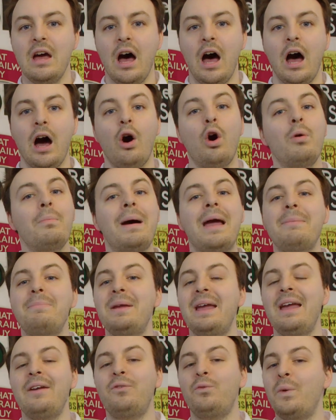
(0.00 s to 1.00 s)
Or
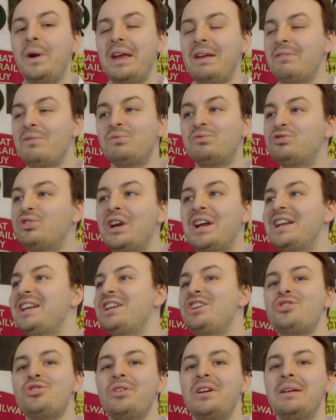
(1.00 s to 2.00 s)
maybe if we
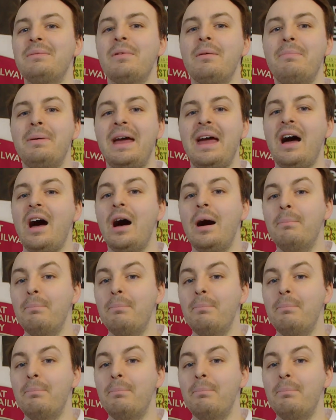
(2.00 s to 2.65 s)
really dream a bit,